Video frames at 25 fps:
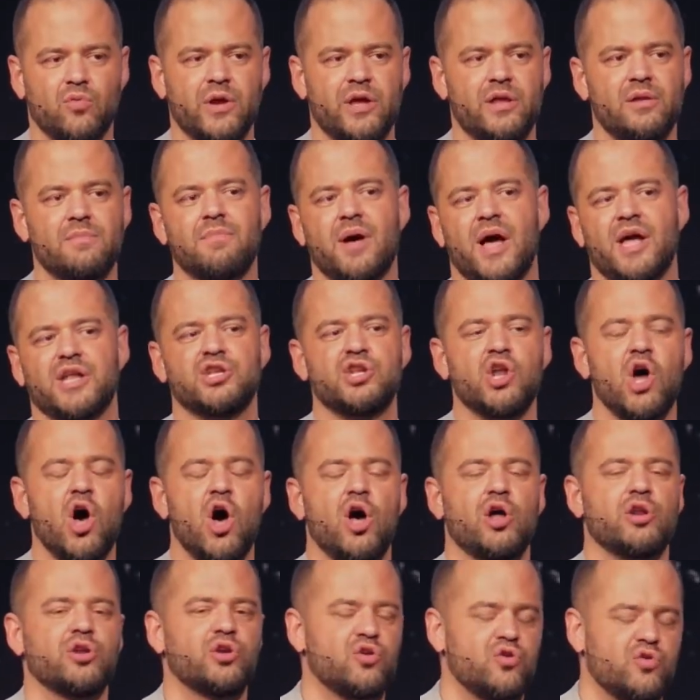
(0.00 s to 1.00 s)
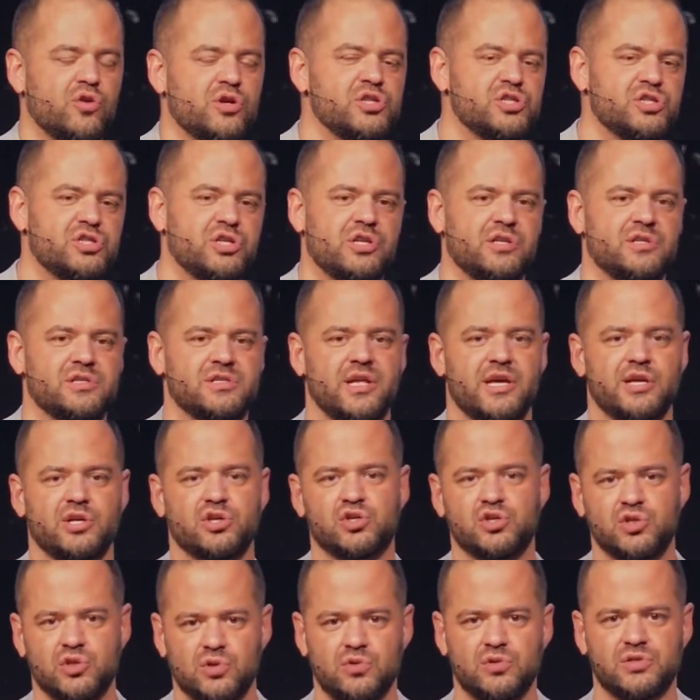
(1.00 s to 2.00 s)
written by non Christians like
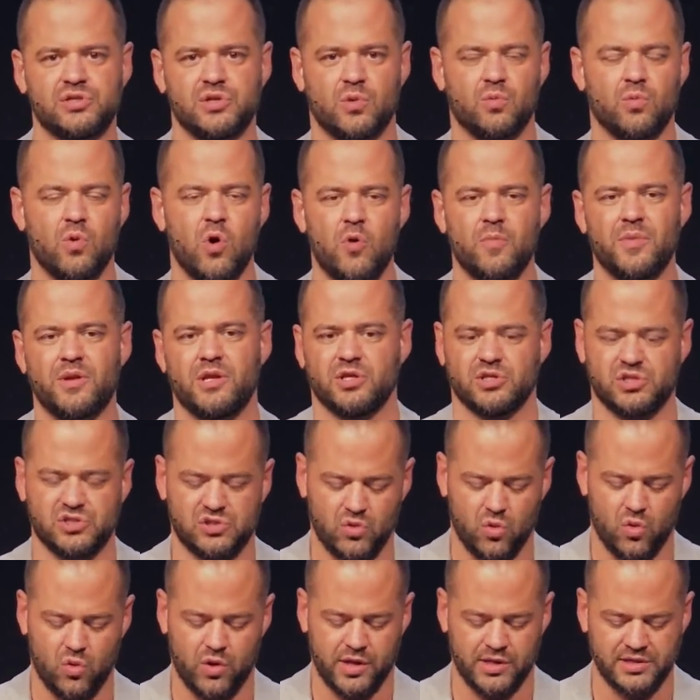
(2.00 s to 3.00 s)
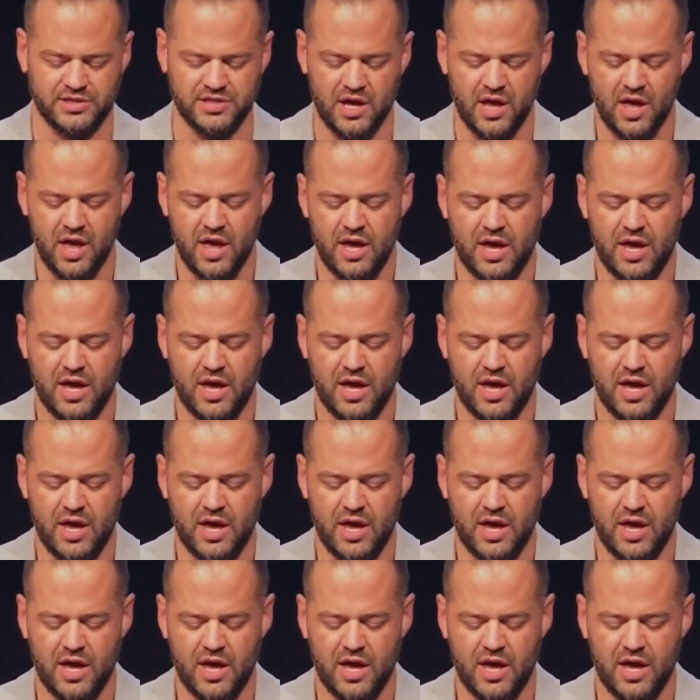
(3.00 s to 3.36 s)
Jews and Roman historians.